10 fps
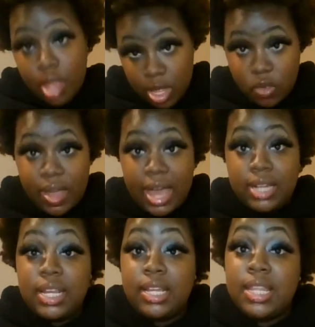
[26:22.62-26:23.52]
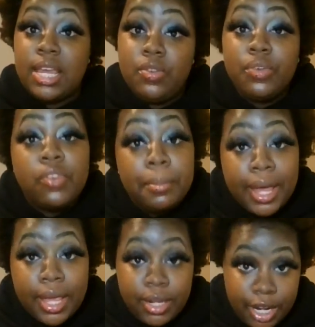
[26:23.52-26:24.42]
you got to take that uniform
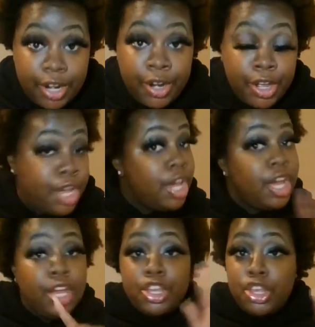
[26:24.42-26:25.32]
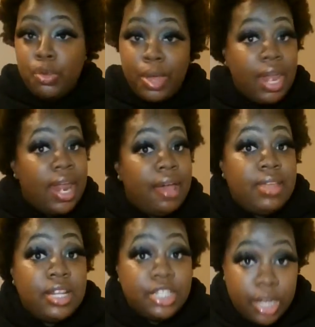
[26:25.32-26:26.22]
back in there. You can't have
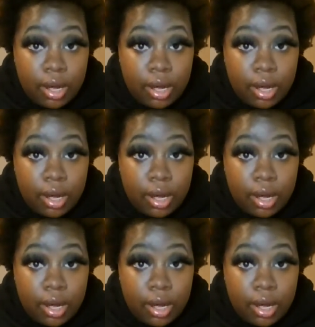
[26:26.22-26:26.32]
that job.